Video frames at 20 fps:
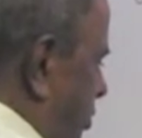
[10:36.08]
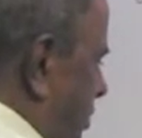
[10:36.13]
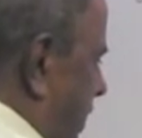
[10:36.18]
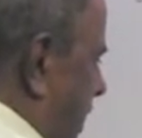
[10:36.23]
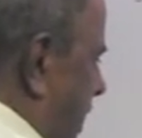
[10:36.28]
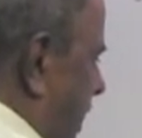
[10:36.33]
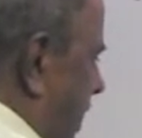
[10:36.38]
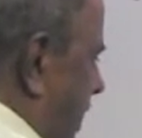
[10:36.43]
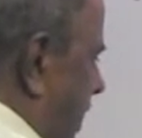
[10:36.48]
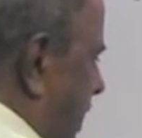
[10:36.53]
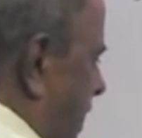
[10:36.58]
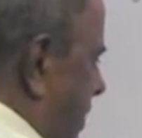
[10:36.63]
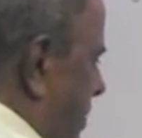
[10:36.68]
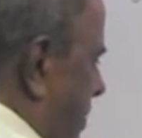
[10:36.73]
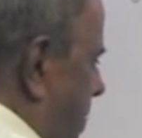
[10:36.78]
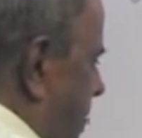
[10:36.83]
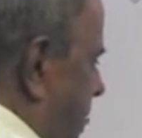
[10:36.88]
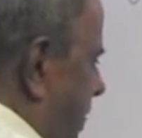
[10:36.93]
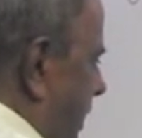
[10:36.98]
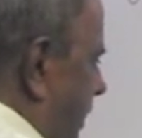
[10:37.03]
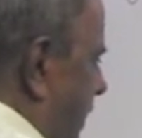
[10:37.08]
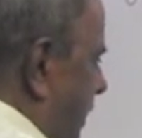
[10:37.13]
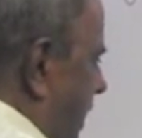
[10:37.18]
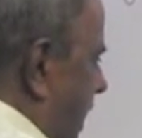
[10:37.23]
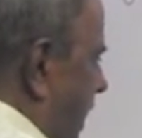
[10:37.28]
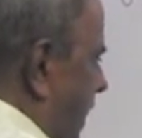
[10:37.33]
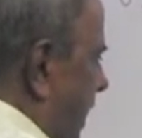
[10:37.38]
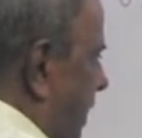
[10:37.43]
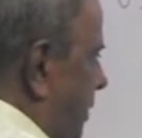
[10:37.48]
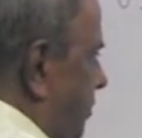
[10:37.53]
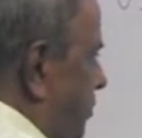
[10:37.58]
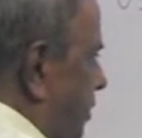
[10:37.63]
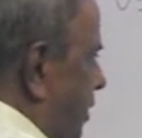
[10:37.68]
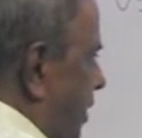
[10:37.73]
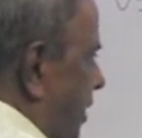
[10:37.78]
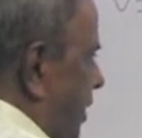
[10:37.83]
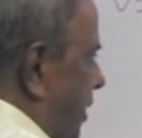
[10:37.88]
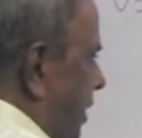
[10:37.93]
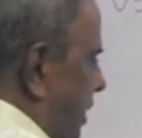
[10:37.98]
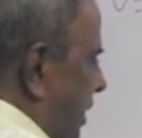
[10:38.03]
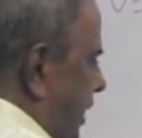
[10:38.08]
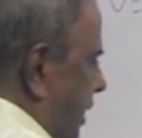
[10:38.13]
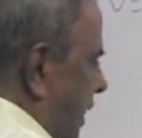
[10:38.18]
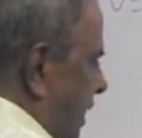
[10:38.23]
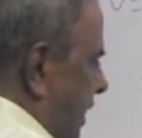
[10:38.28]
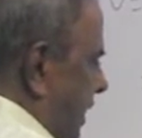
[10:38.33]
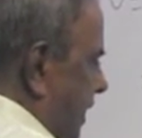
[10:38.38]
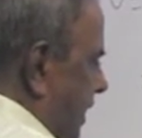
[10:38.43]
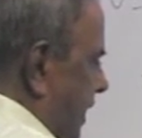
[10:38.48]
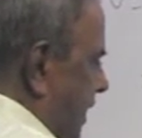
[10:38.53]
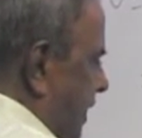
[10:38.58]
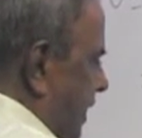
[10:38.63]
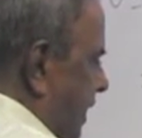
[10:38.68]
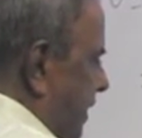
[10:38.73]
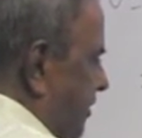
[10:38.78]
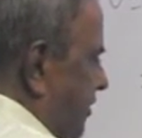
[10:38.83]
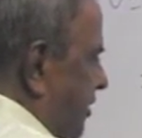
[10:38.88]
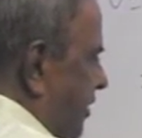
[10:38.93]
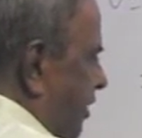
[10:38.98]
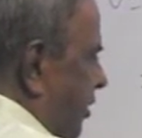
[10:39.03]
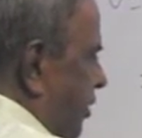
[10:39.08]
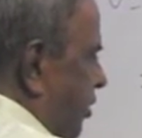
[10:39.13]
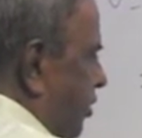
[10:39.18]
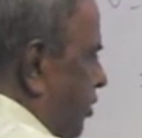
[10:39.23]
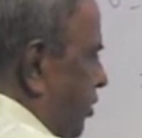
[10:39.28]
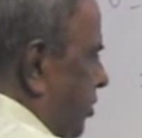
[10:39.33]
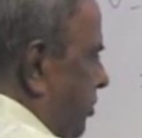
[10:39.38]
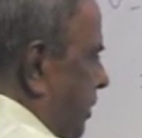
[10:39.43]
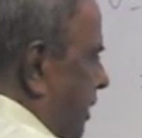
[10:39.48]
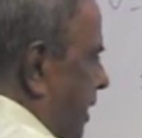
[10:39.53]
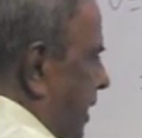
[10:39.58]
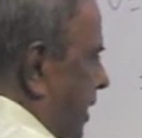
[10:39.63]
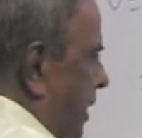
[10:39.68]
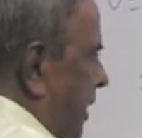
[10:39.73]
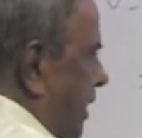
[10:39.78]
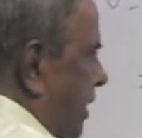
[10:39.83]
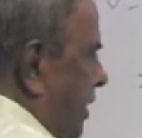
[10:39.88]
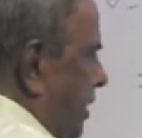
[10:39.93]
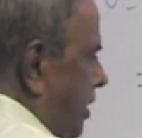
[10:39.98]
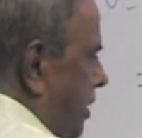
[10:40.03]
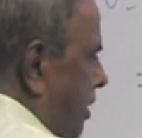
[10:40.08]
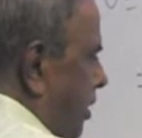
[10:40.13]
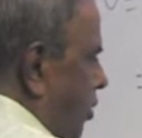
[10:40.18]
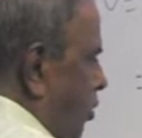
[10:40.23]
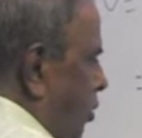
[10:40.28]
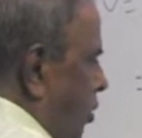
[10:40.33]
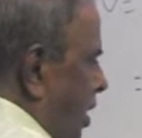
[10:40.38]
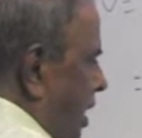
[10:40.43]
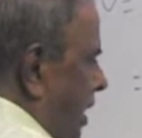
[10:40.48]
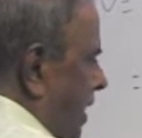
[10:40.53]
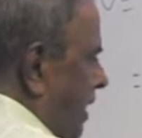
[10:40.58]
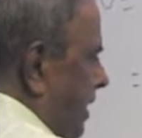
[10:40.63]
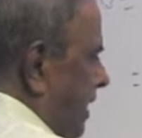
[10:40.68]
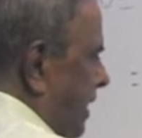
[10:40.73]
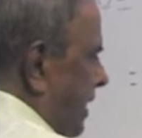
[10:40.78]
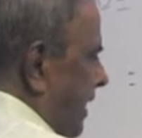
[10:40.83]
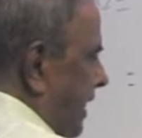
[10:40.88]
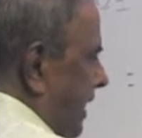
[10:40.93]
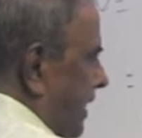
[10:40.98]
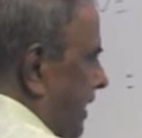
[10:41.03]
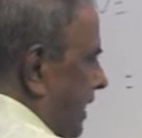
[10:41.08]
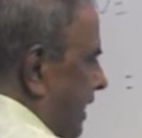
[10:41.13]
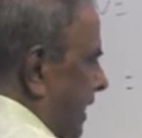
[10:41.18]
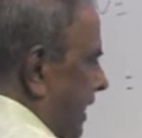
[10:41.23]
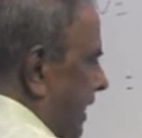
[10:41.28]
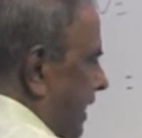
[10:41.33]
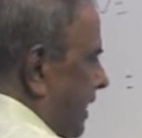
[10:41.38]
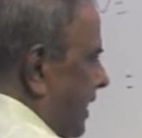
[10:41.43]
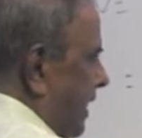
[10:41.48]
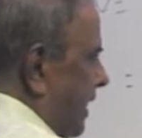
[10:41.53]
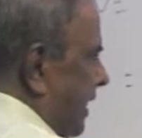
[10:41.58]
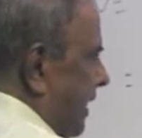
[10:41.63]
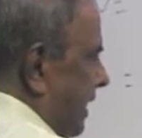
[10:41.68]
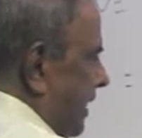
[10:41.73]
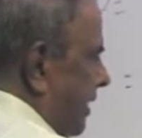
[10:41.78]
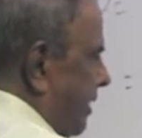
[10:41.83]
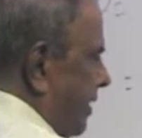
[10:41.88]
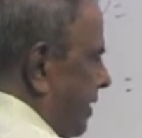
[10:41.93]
pi times integral 0 to pi 1 dt dt